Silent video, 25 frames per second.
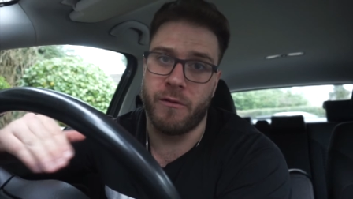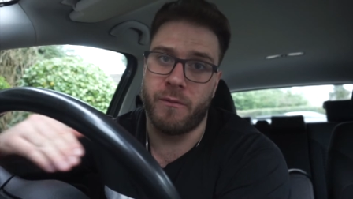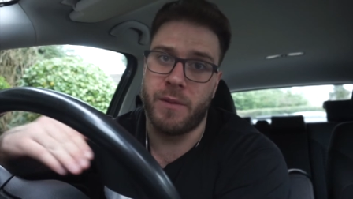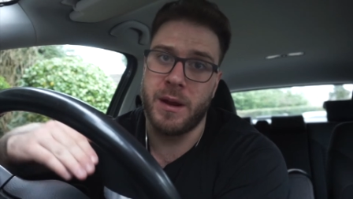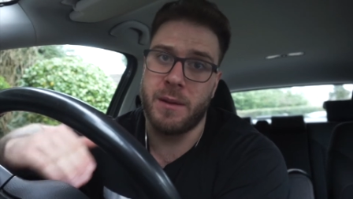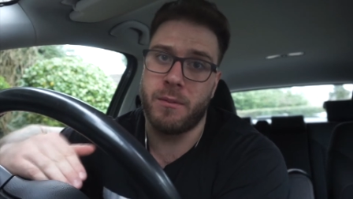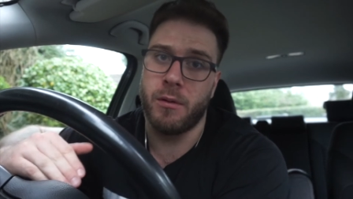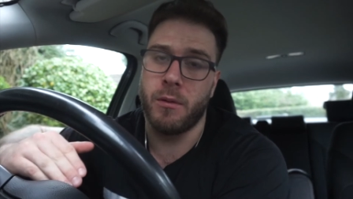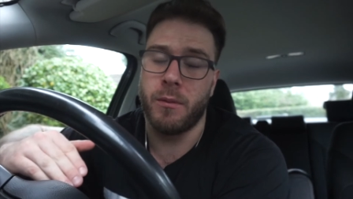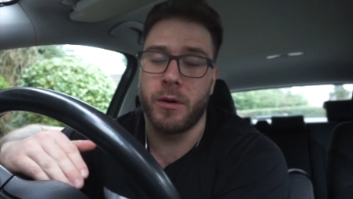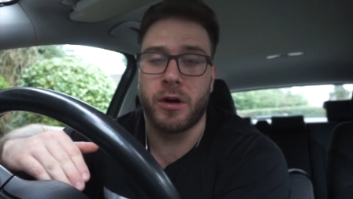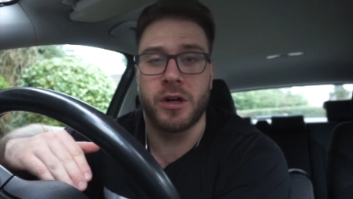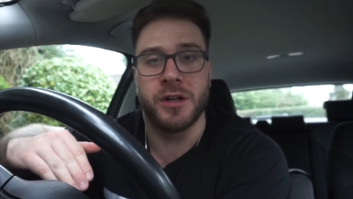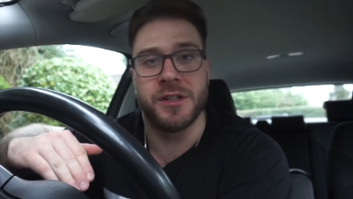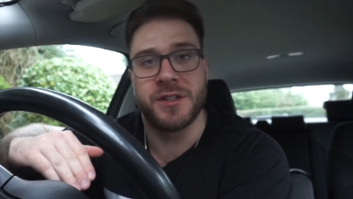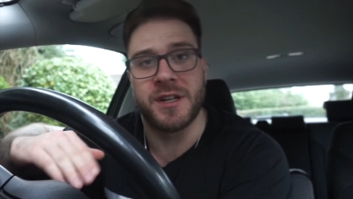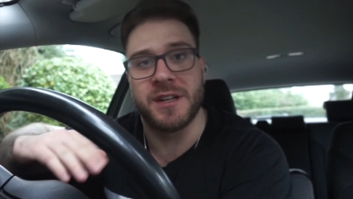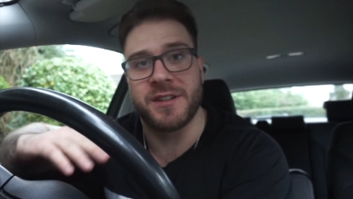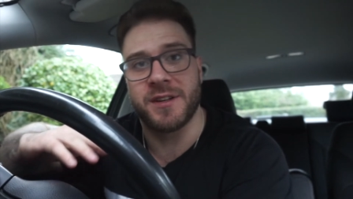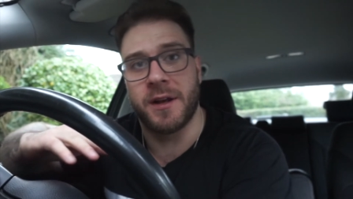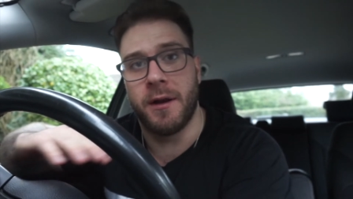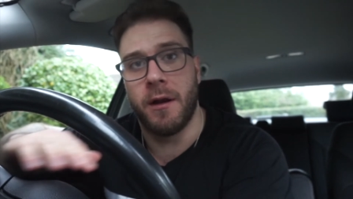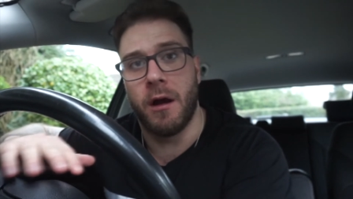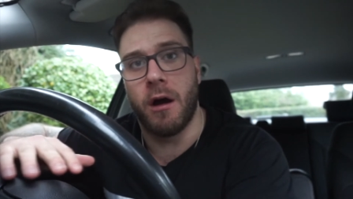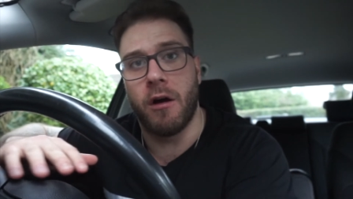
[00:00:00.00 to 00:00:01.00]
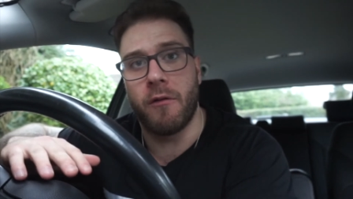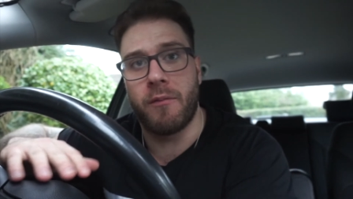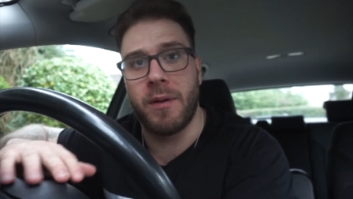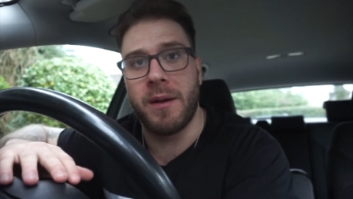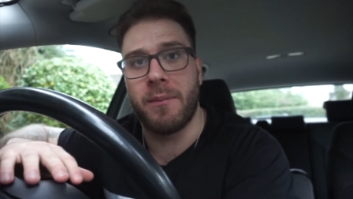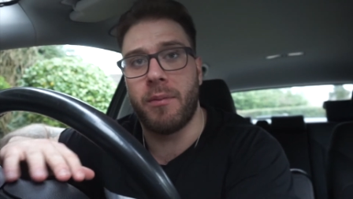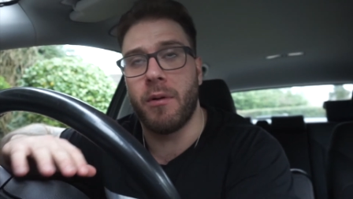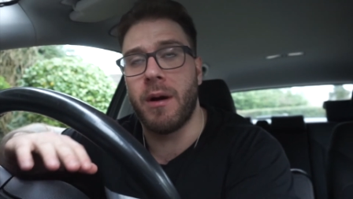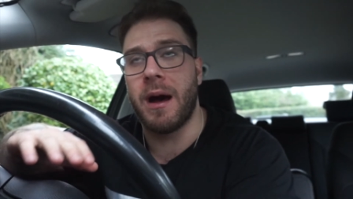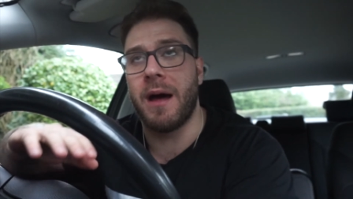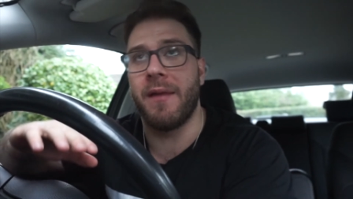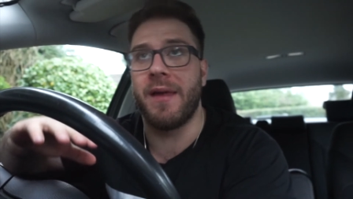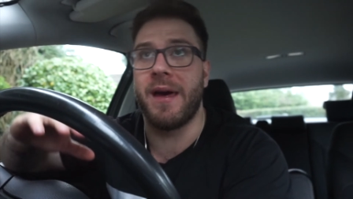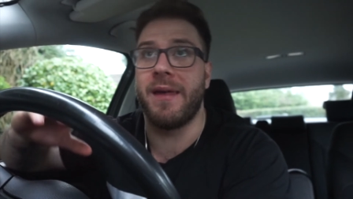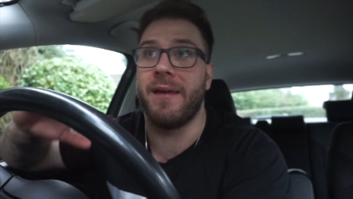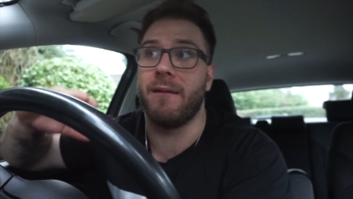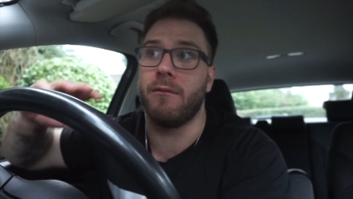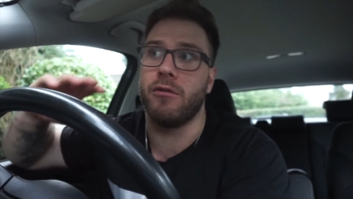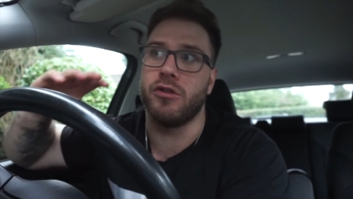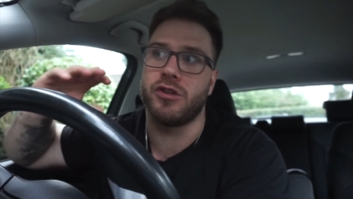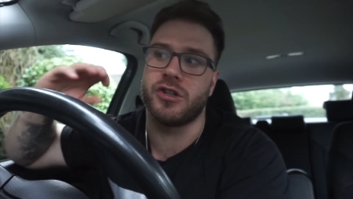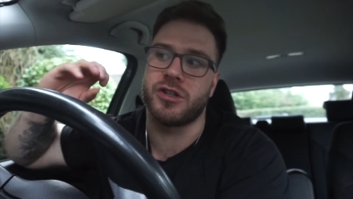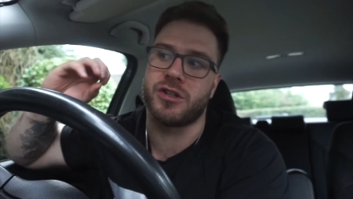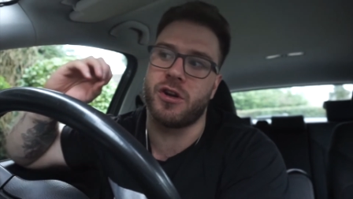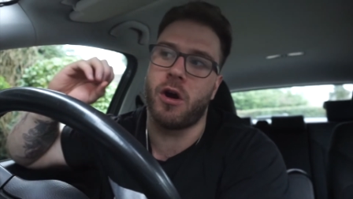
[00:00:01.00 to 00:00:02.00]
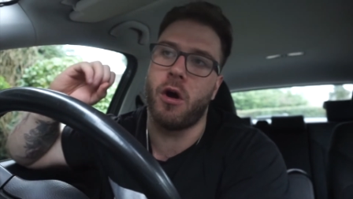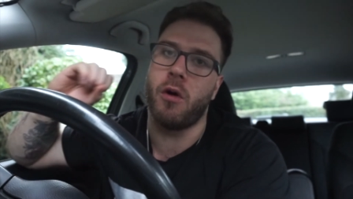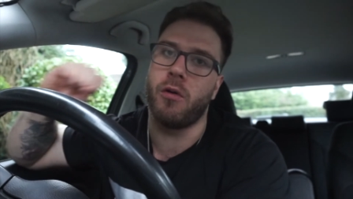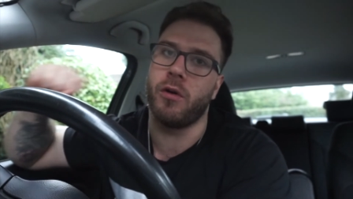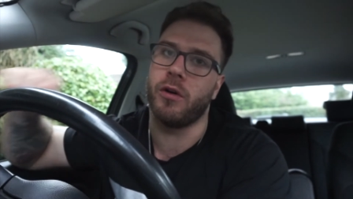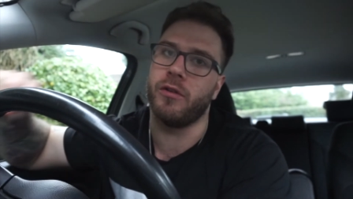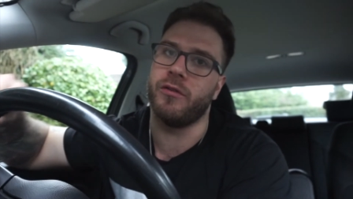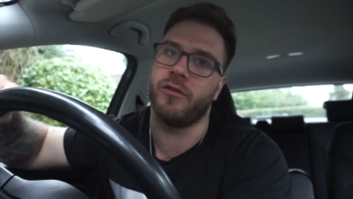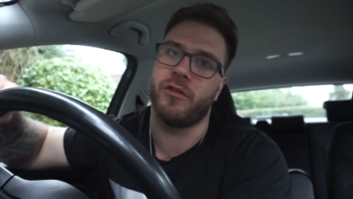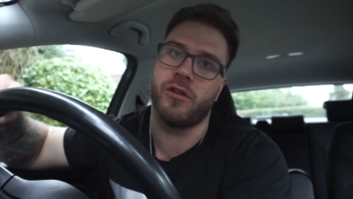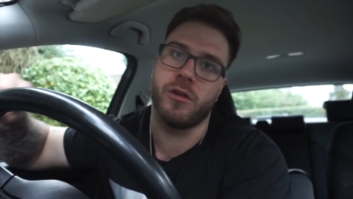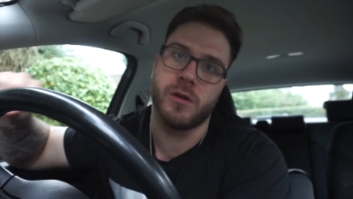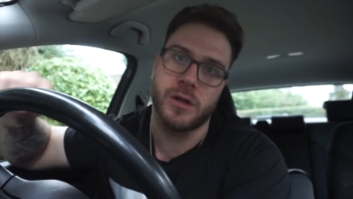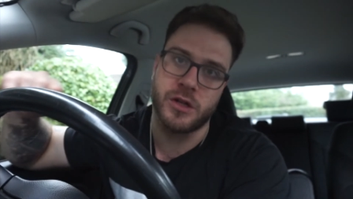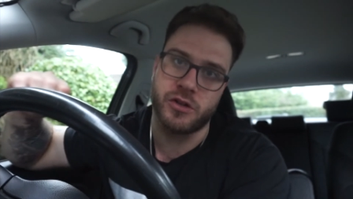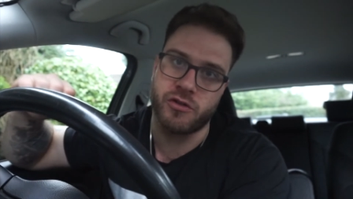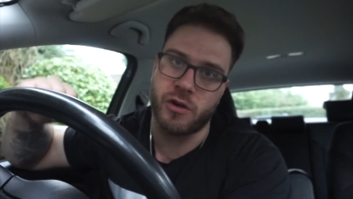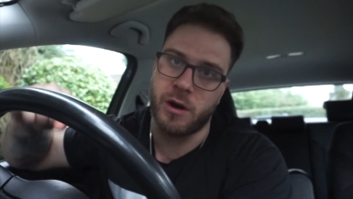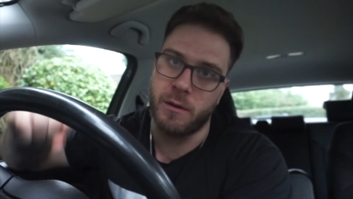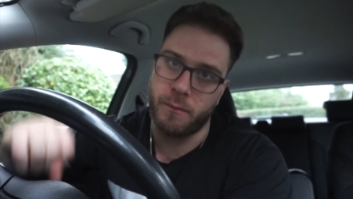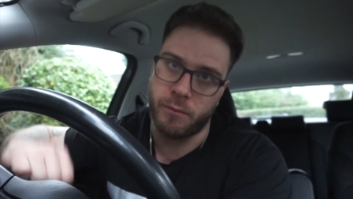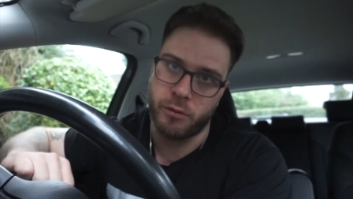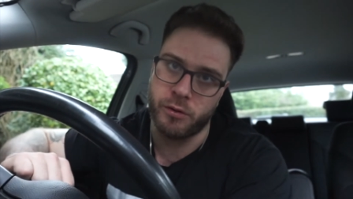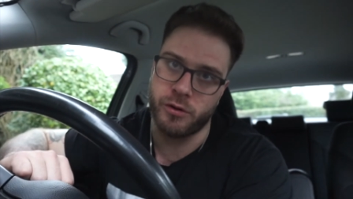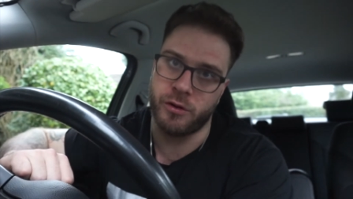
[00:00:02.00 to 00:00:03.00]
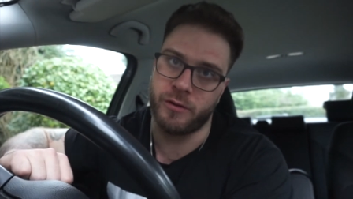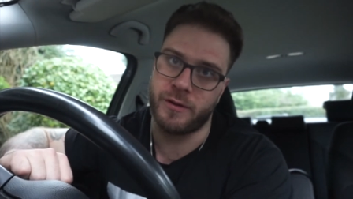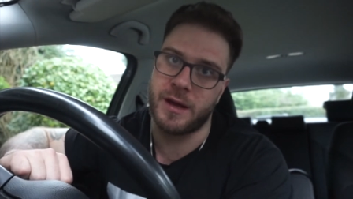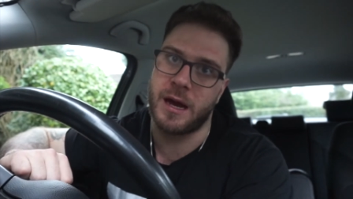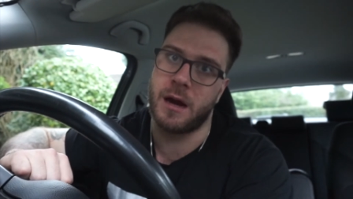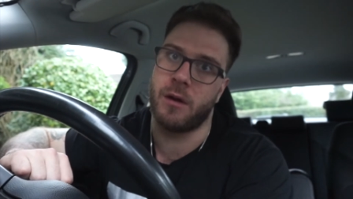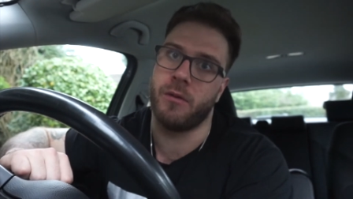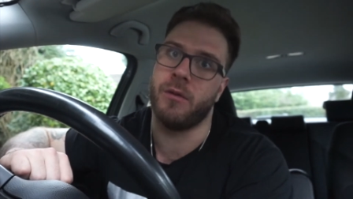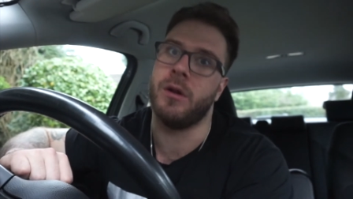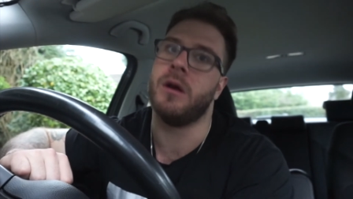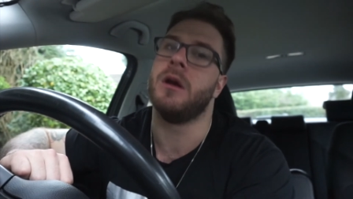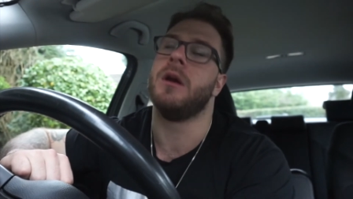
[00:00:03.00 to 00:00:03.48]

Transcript: people, because there's a lot of people out there that will just hold on to you and try and pull you down.